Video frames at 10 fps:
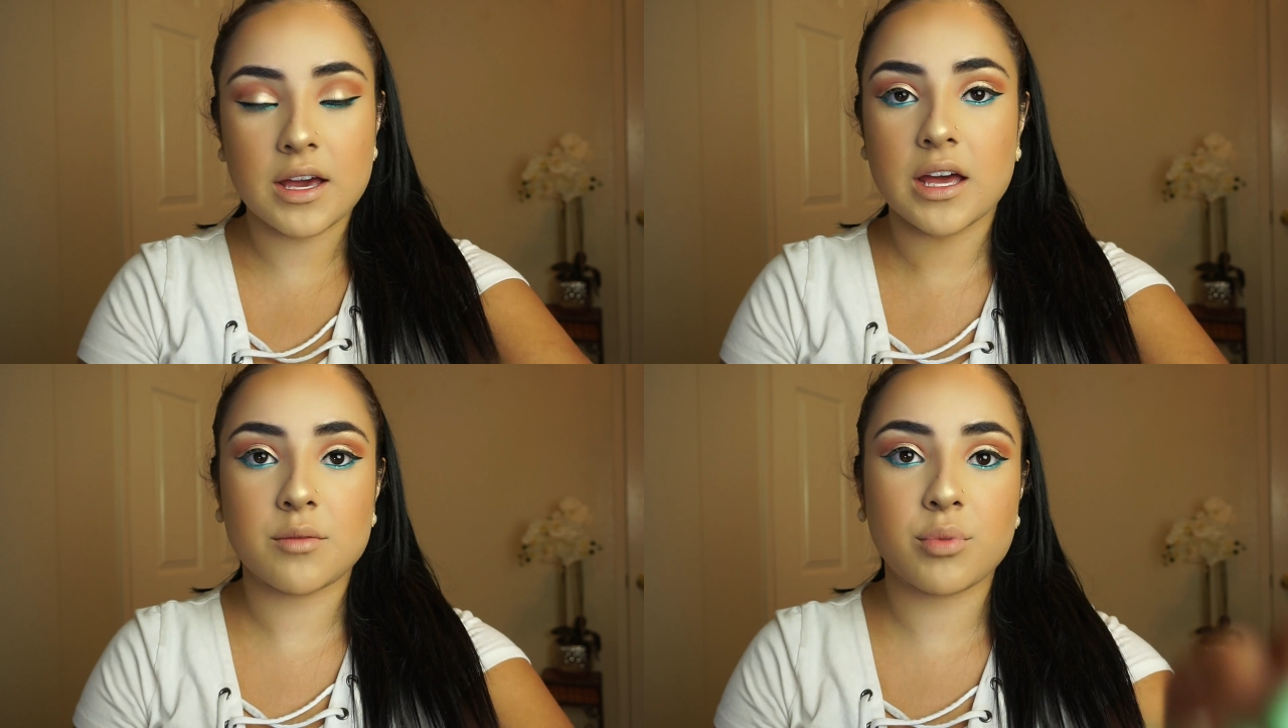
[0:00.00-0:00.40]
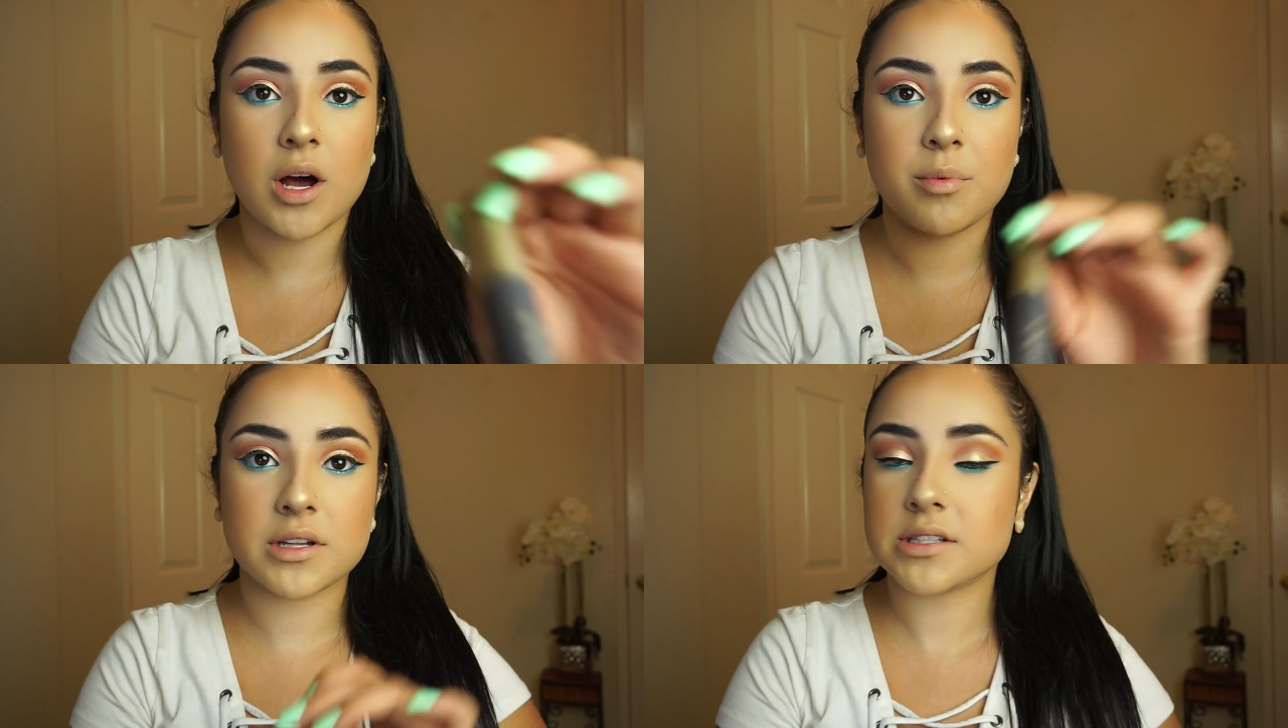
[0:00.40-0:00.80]
and
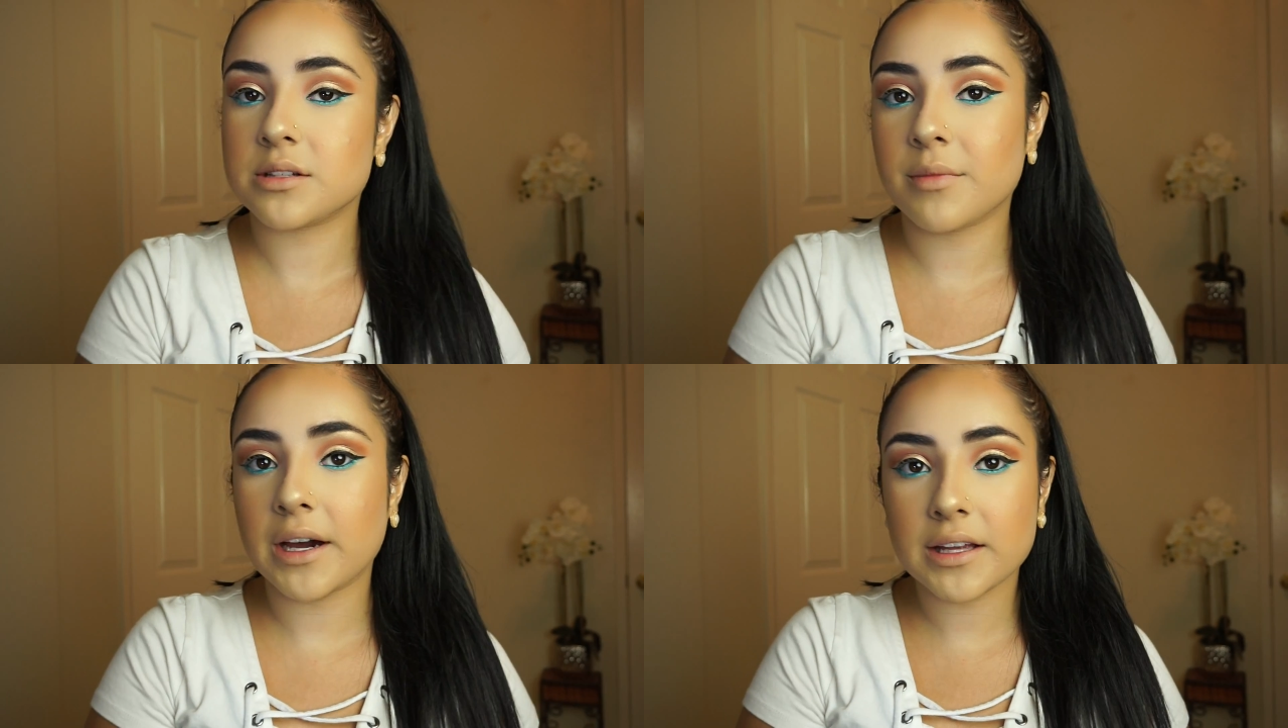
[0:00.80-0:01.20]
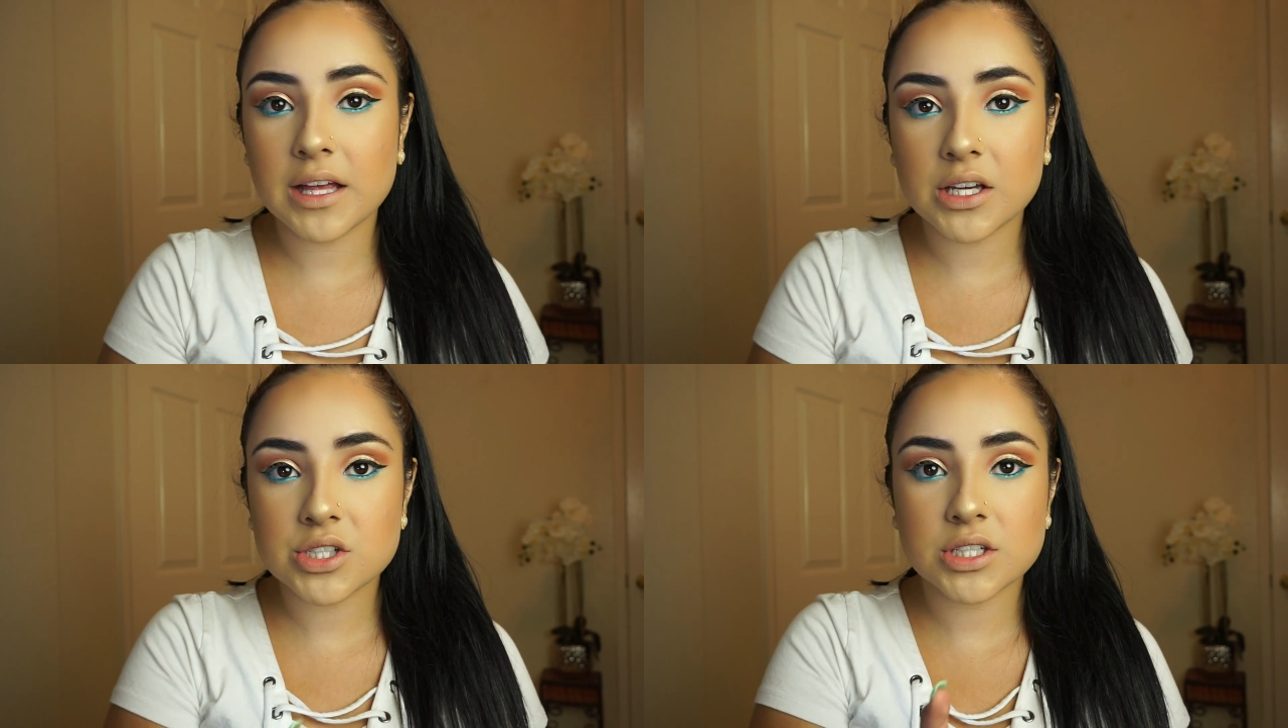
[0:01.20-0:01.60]
pop on some
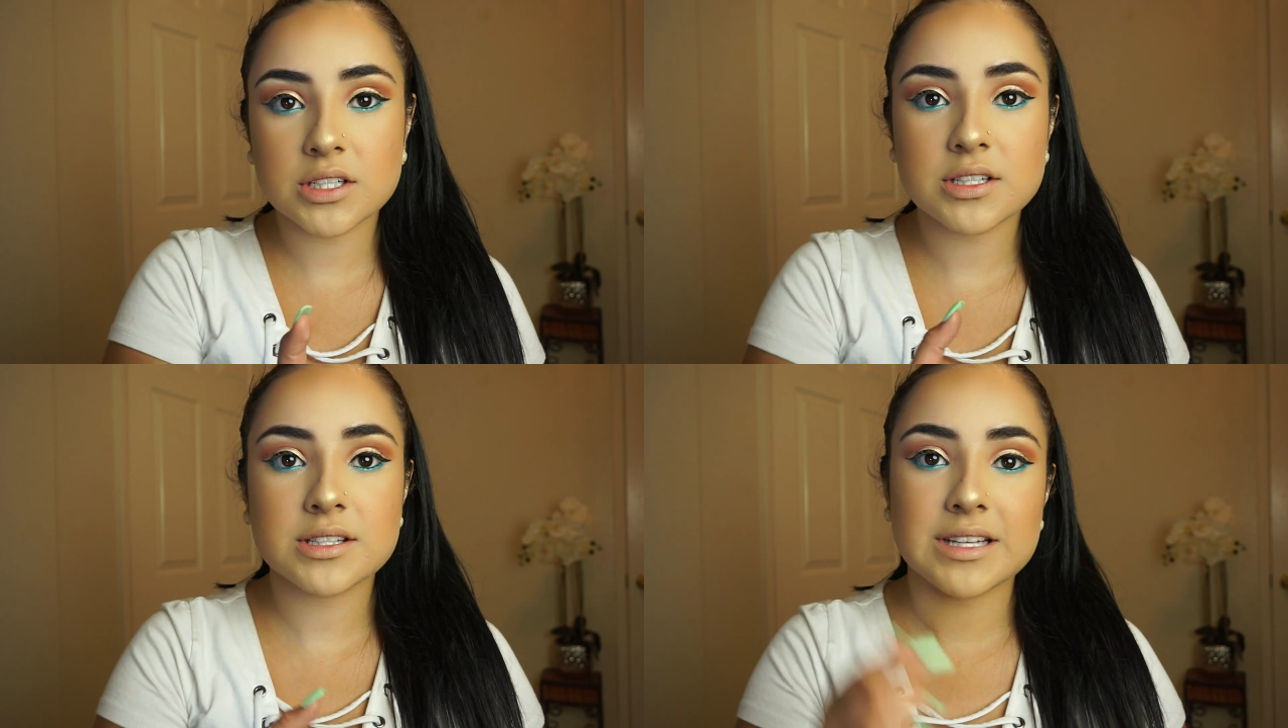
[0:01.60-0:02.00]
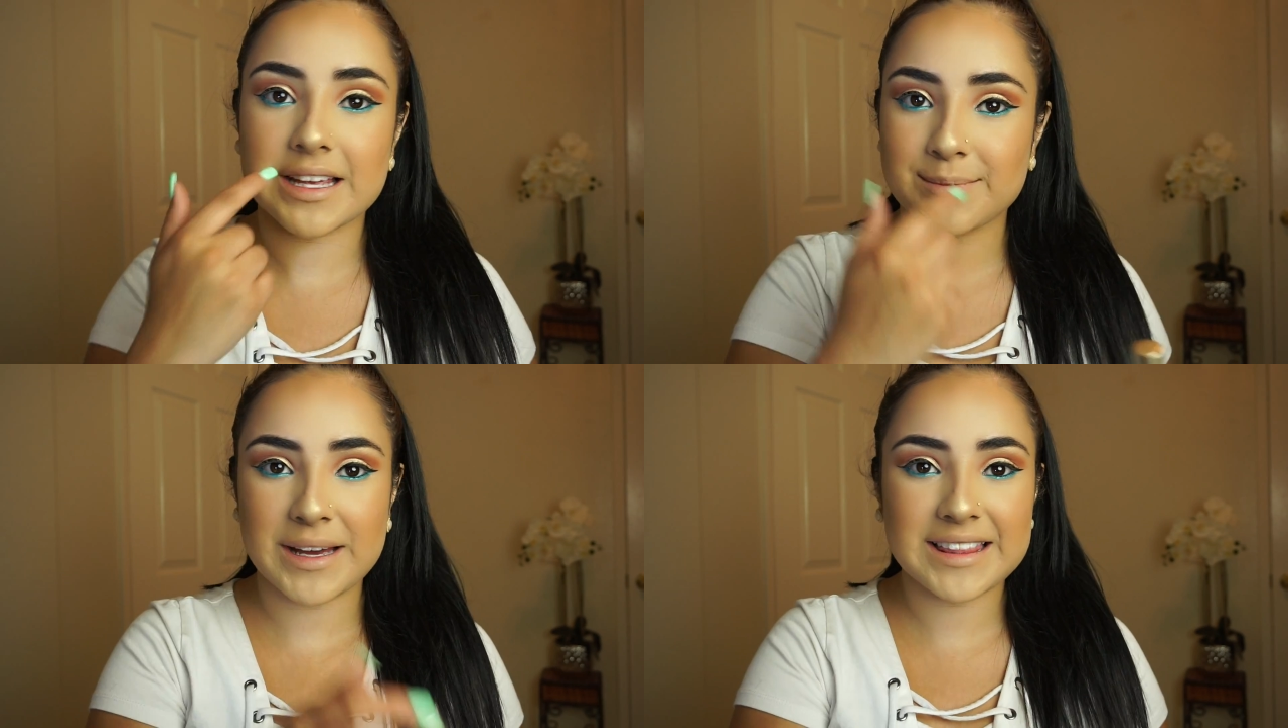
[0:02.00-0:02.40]
eyelashes
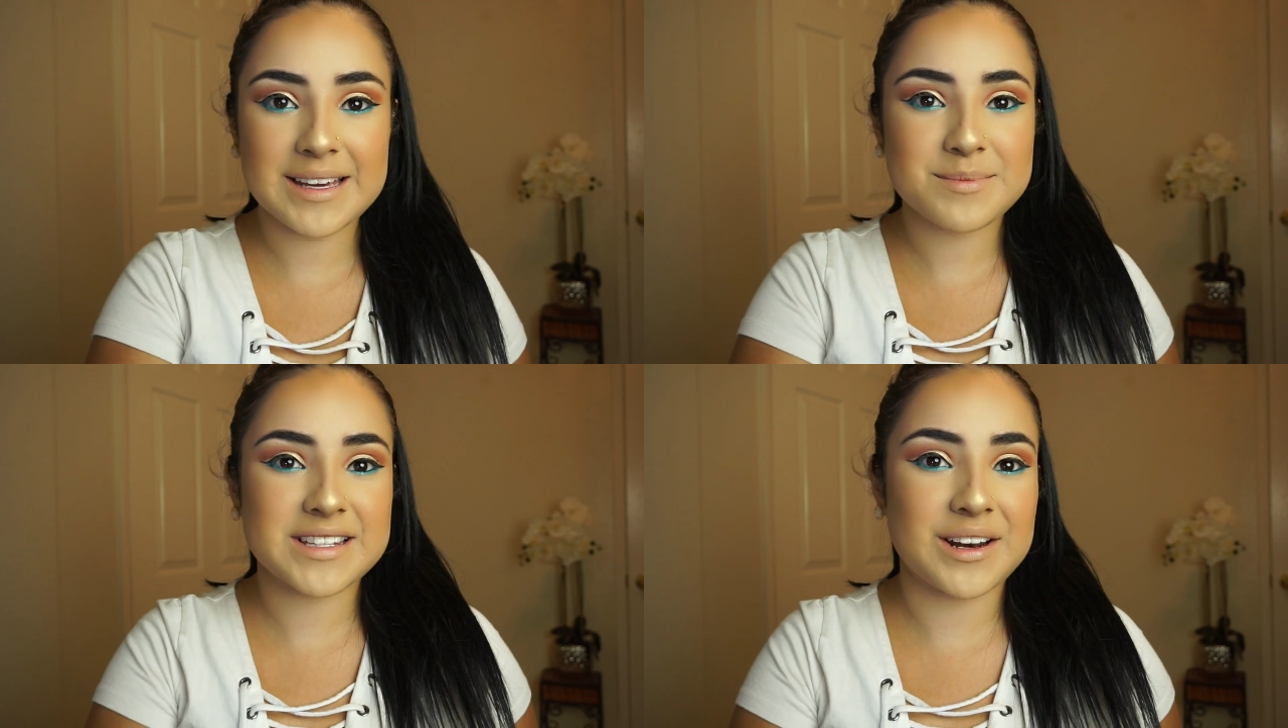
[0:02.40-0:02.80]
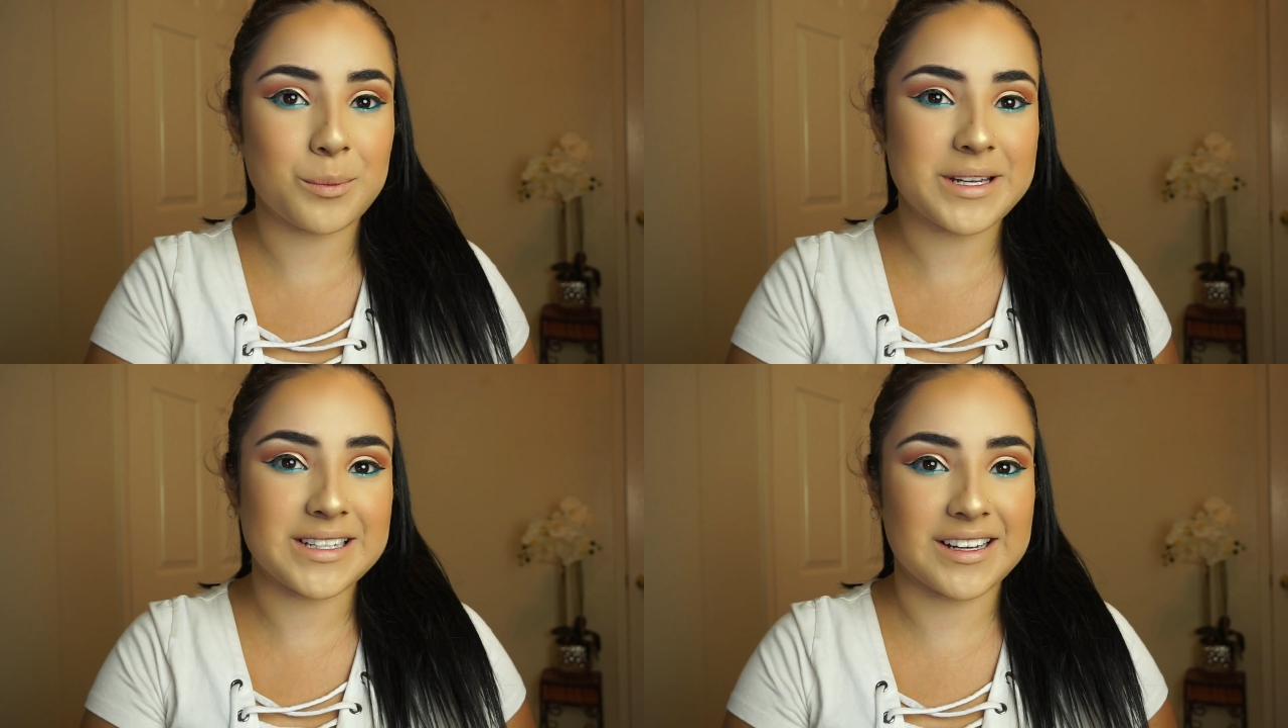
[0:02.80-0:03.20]
and my lips and I'll
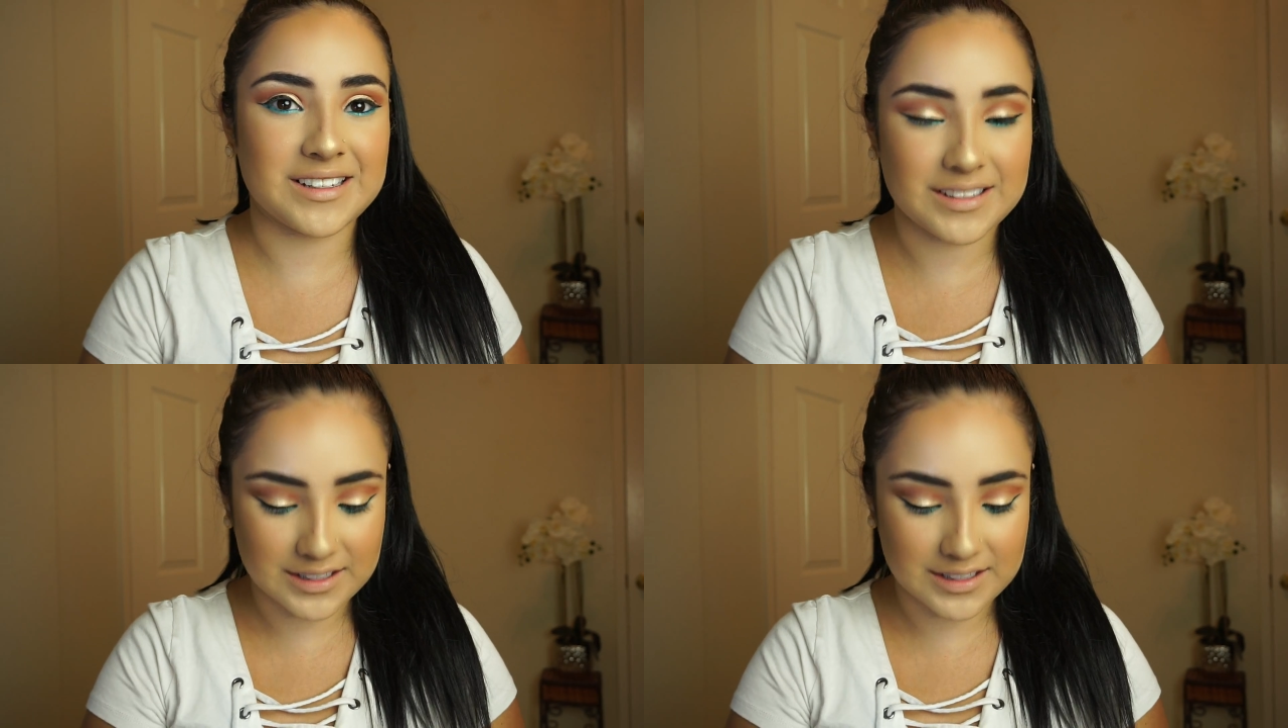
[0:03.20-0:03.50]
be done.